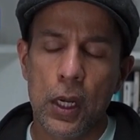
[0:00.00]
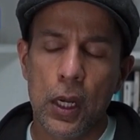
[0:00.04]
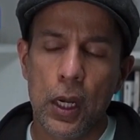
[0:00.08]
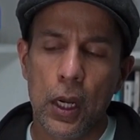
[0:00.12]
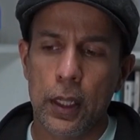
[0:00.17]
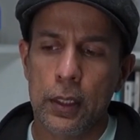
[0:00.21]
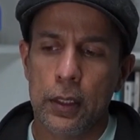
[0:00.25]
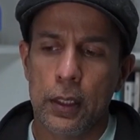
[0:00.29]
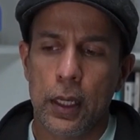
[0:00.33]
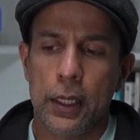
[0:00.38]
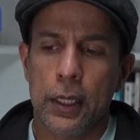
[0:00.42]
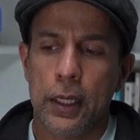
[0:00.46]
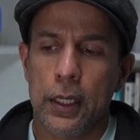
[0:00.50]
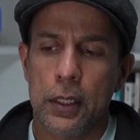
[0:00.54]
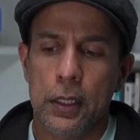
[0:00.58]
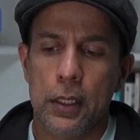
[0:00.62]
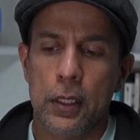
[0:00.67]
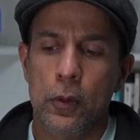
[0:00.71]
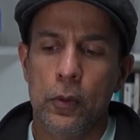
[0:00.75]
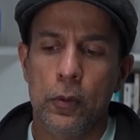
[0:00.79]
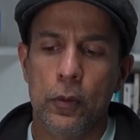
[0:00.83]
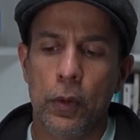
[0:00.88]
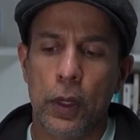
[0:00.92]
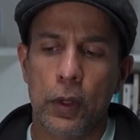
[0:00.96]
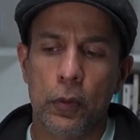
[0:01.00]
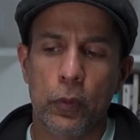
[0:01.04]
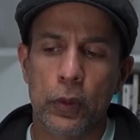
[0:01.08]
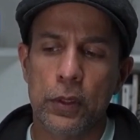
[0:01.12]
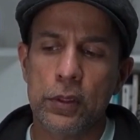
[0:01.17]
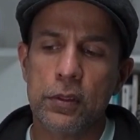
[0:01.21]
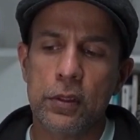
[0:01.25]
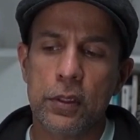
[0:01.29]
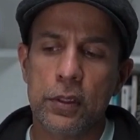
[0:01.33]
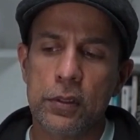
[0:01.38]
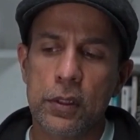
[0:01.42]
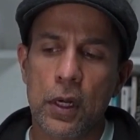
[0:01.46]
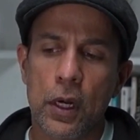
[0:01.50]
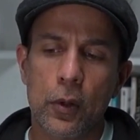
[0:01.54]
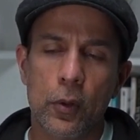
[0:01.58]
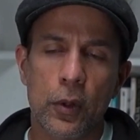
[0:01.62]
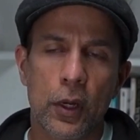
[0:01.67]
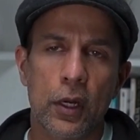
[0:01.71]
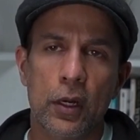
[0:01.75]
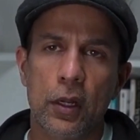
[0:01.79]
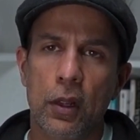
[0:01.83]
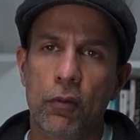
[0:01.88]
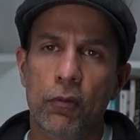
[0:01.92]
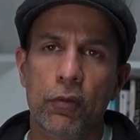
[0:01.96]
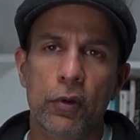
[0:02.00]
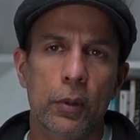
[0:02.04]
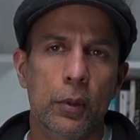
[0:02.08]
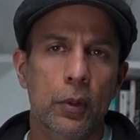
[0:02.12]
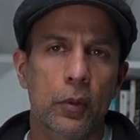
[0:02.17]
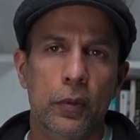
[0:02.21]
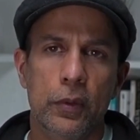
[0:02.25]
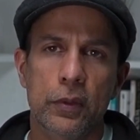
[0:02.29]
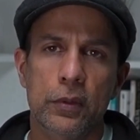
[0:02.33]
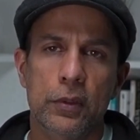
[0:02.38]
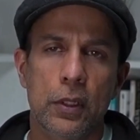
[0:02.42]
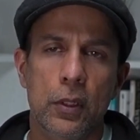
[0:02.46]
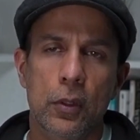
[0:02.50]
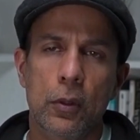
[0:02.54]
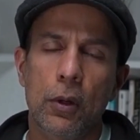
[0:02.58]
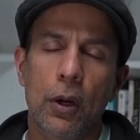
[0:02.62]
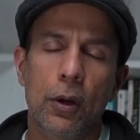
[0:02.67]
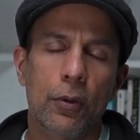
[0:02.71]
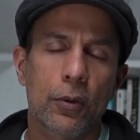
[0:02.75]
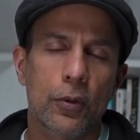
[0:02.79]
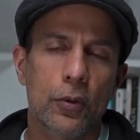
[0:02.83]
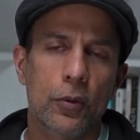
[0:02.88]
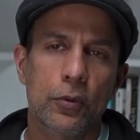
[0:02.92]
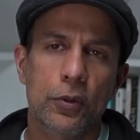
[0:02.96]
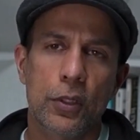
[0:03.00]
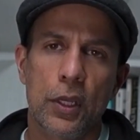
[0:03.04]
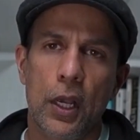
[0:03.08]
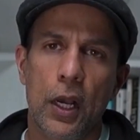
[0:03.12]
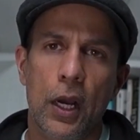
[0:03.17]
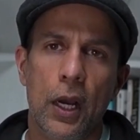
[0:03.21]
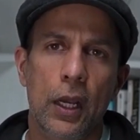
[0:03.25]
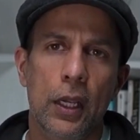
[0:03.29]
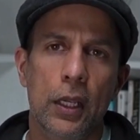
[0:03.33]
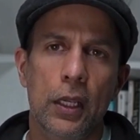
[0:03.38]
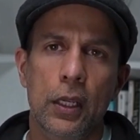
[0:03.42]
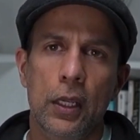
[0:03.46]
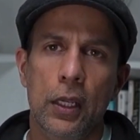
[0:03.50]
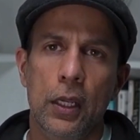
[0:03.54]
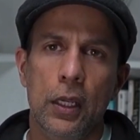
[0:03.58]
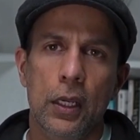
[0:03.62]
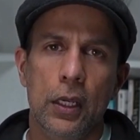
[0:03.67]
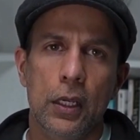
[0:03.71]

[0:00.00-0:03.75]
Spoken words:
And once they start to get comfortable, once they know how to use AI,